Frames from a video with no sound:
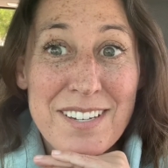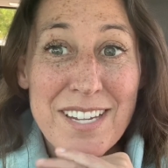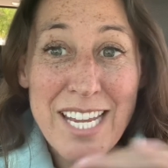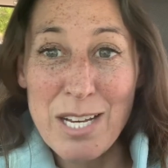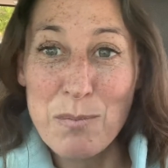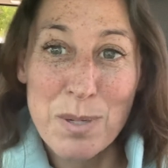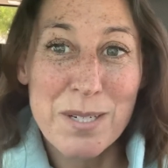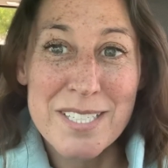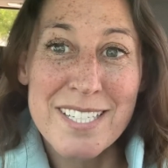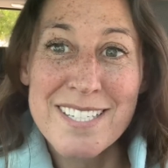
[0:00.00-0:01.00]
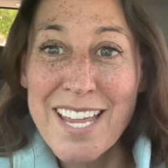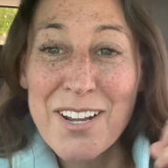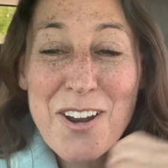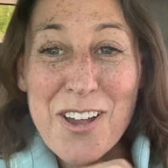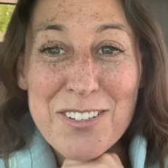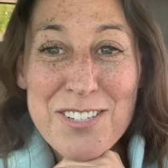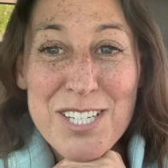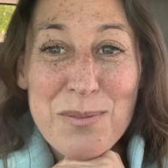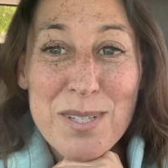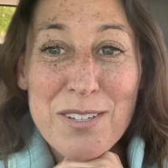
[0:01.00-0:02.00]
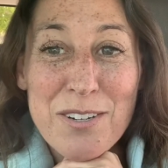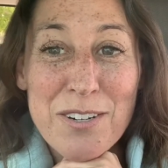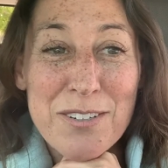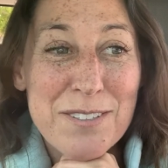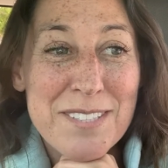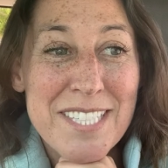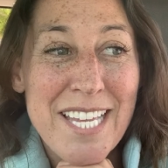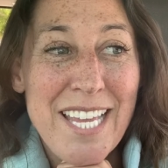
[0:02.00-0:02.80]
in-person technology with girls,